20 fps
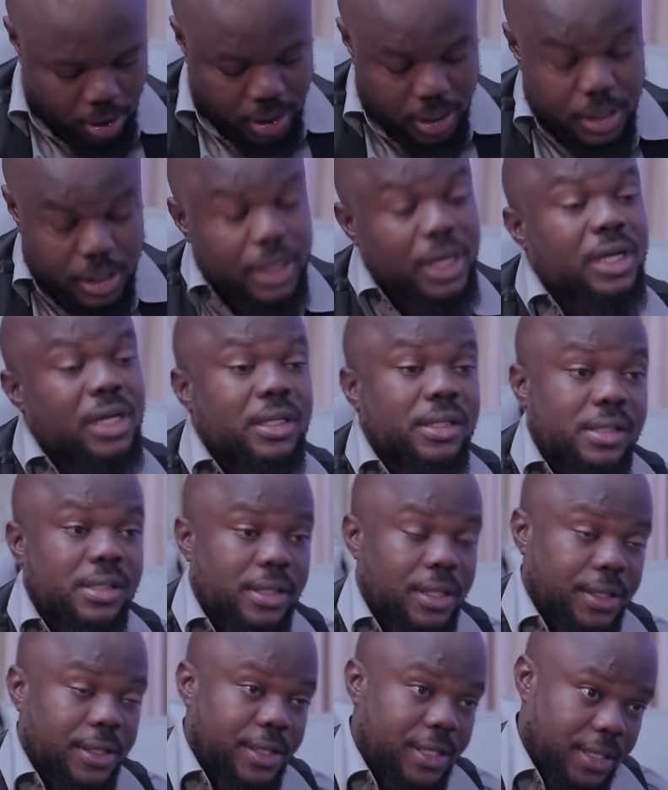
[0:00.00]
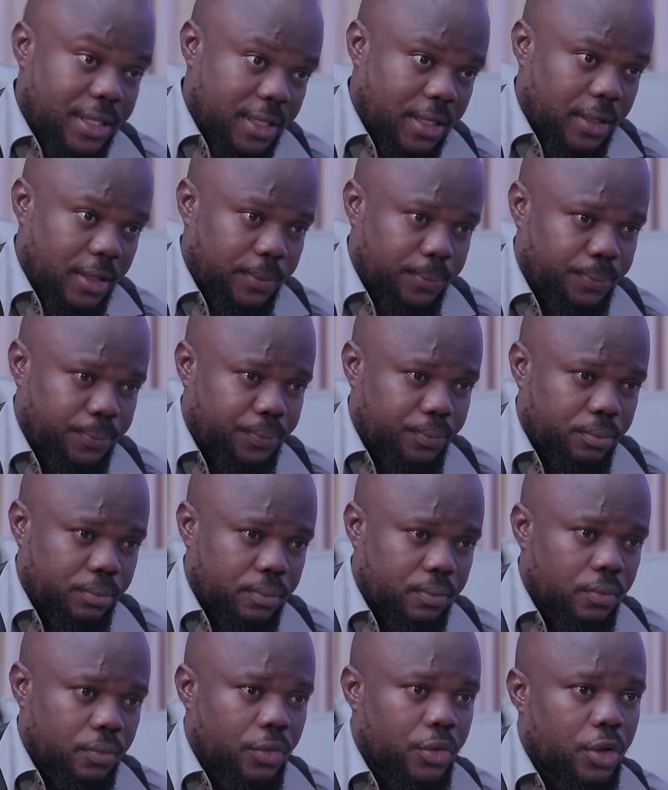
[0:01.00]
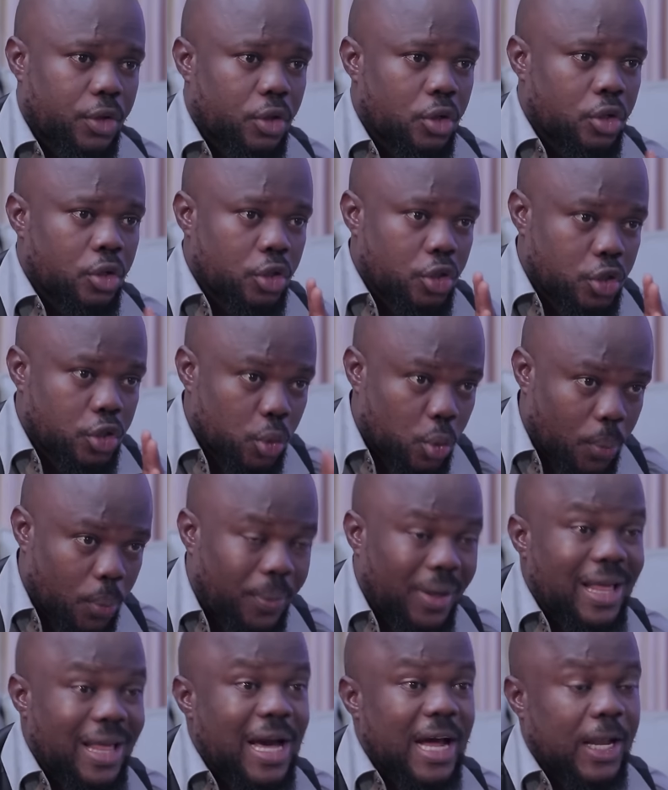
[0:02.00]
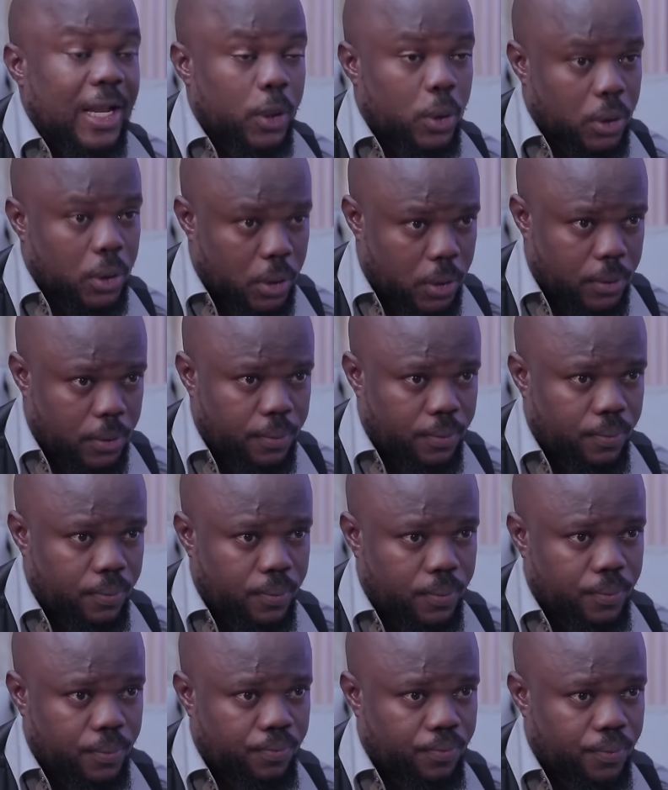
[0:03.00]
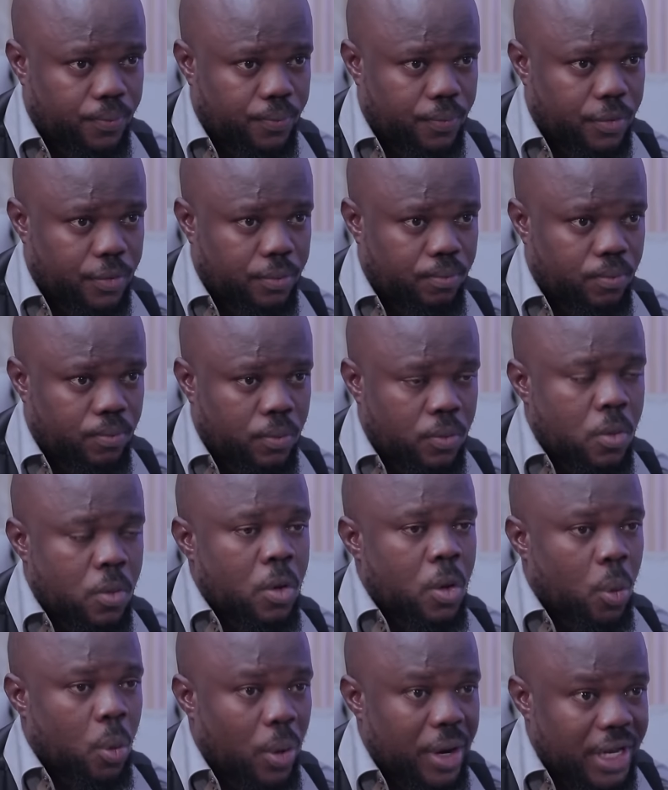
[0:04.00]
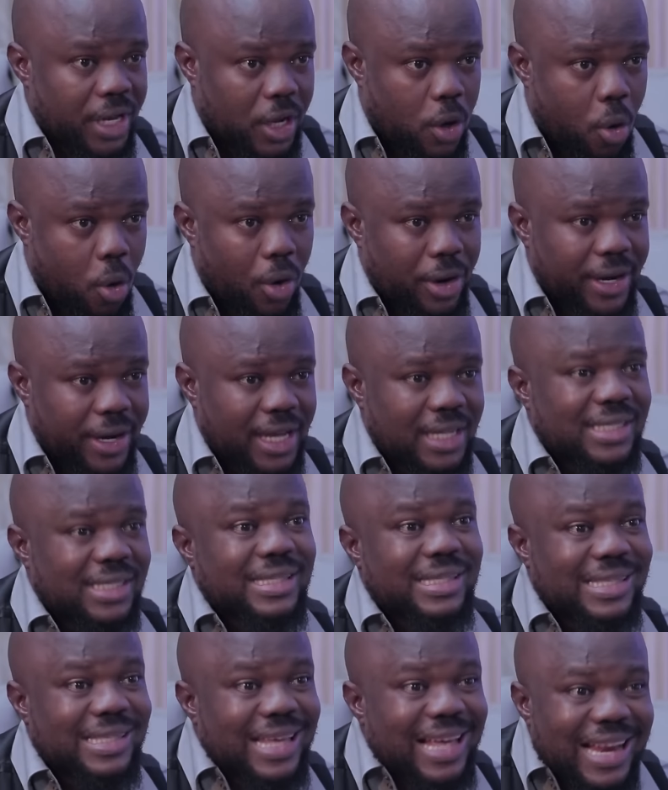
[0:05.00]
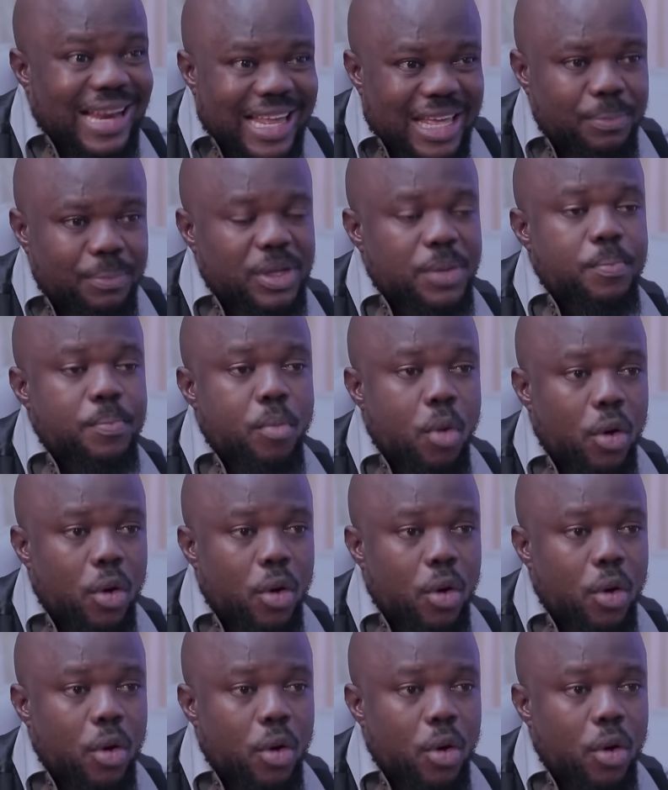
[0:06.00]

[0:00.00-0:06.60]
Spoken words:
Okay, here's the deal. You will play along. When he calls next, tell him the